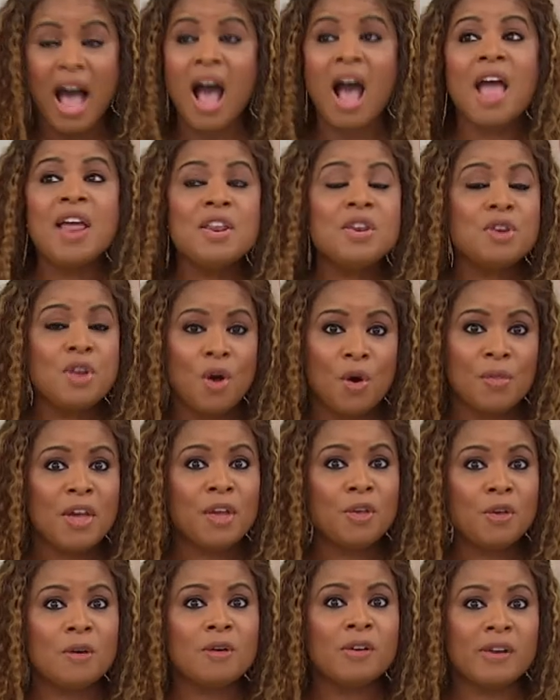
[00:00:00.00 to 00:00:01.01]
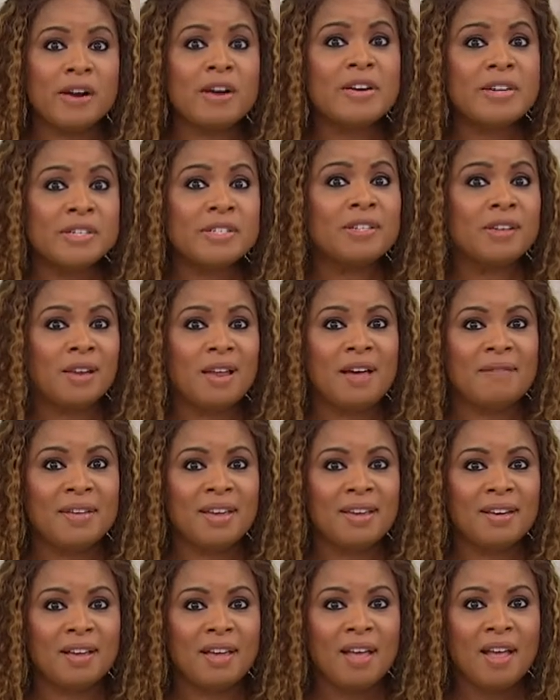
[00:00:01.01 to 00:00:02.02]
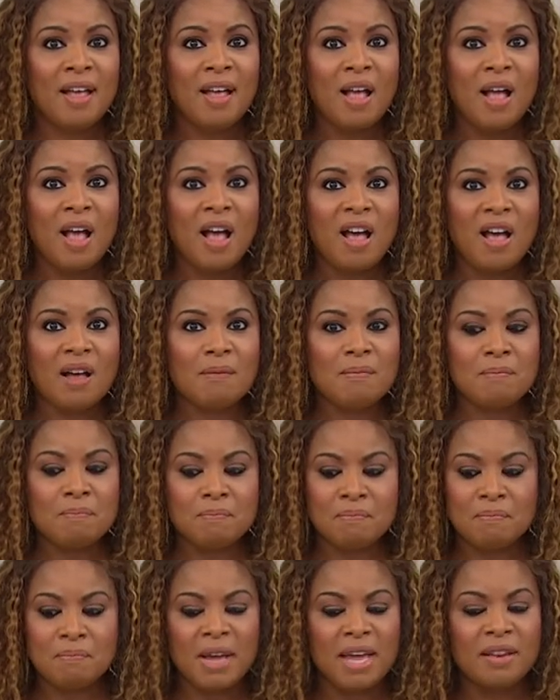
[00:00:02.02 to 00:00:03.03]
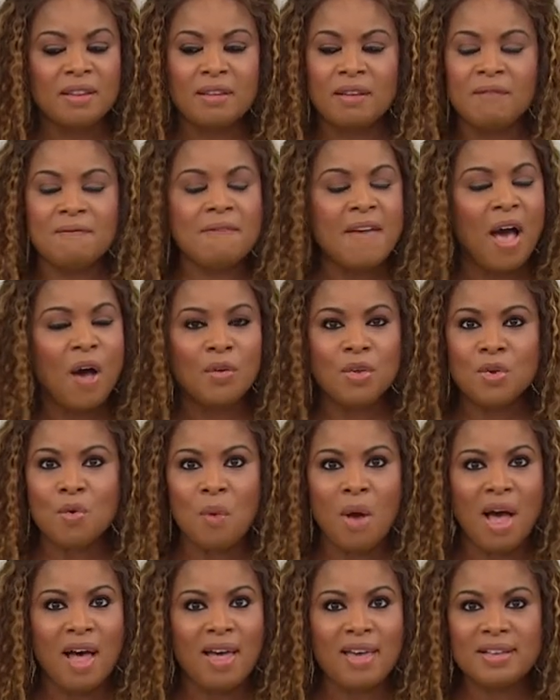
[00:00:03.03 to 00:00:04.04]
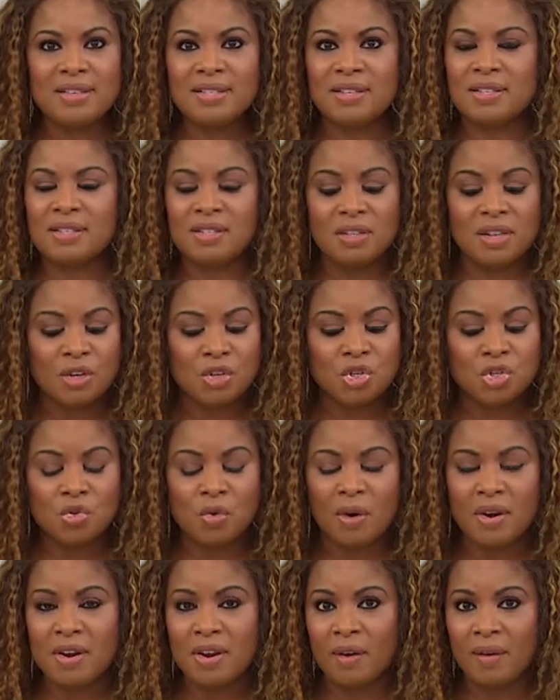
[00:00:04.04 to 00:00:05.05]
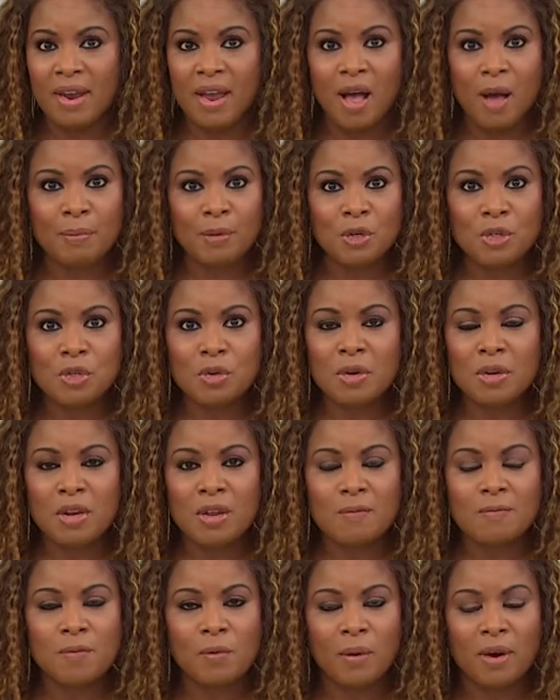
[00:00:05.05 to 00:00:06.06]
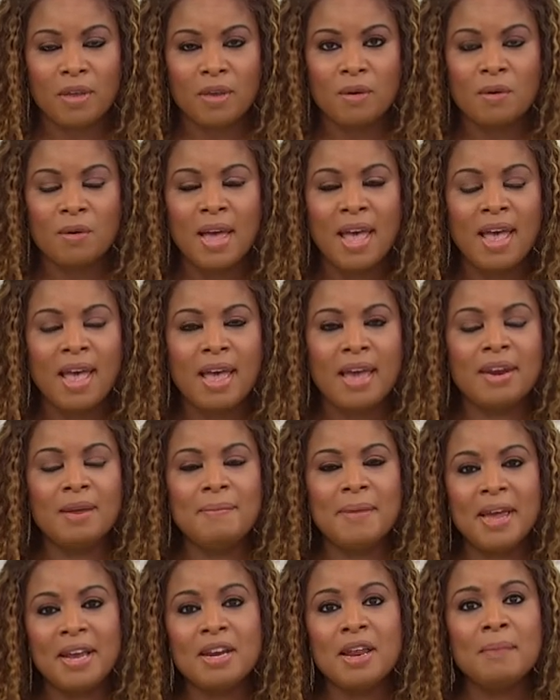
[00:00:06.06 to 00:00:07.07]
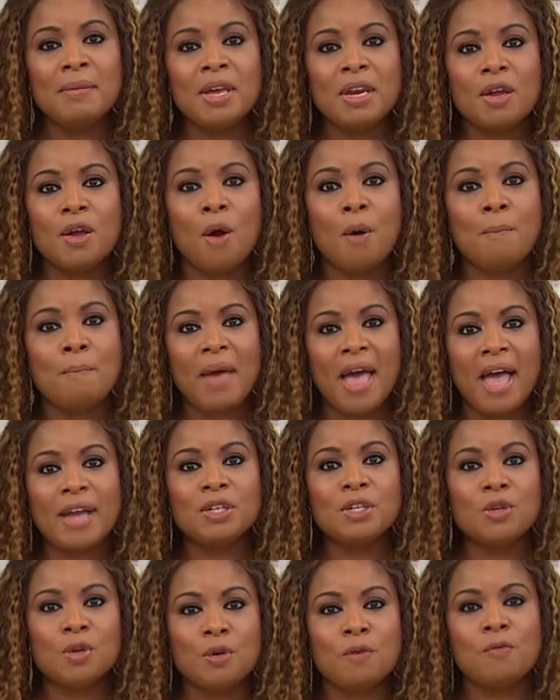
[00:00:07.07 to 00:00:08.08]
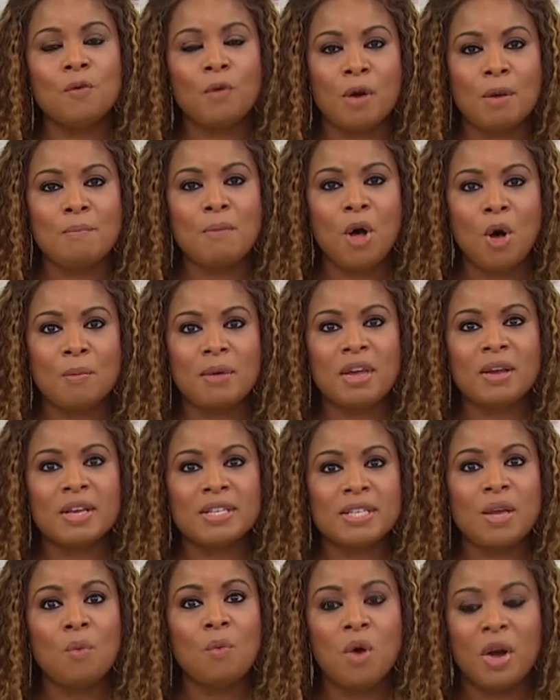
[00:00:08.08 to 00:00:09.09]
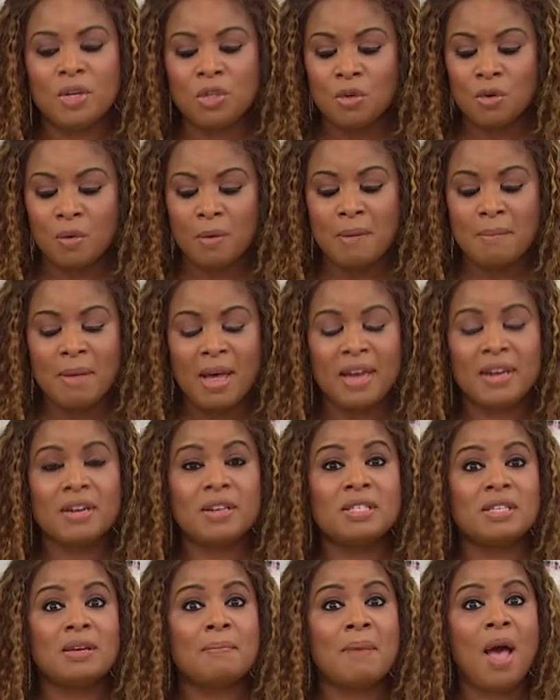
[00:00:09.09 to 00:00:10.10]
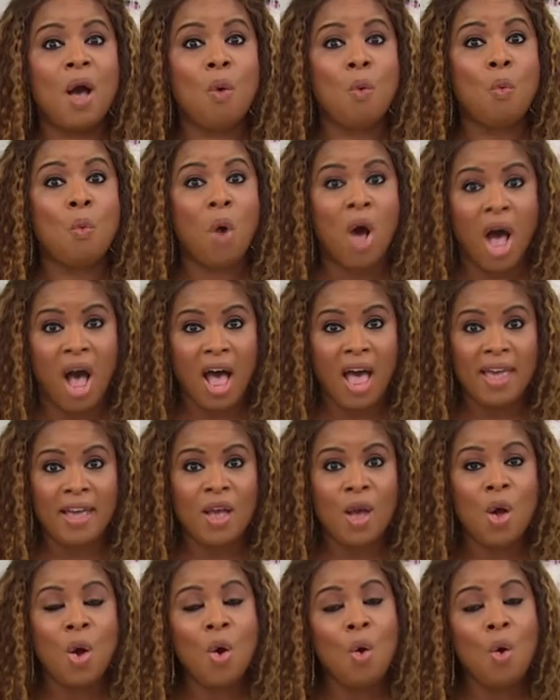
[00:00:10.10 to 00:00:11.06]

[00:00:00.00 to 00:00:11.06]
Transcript: I know that you're going to love it, but value-wise, this is an extraordinary opportunity for you. And Amanda, I'm gonna go back to you for a moment because I want you to remind us about why